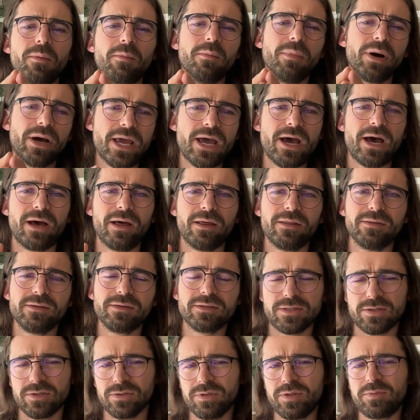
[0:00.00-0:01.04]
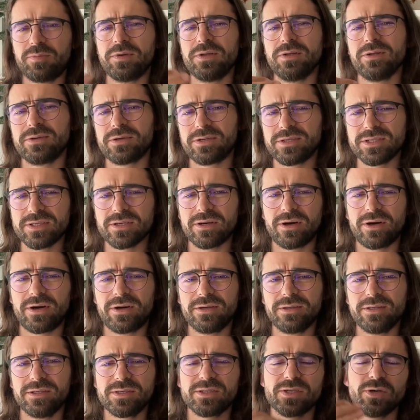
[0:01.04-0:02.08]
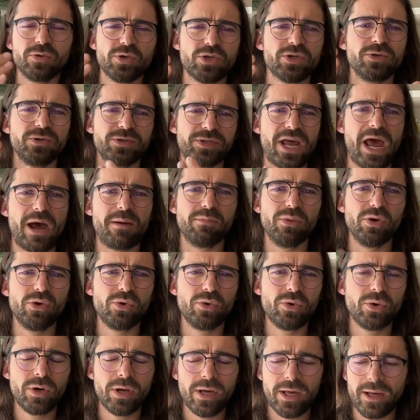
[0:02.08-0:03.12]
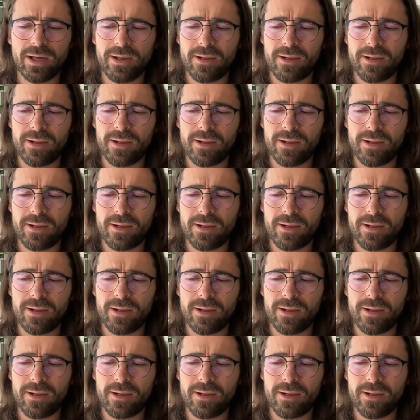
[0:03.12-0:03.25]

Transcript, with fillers: but yeah so the pillars are the social taboo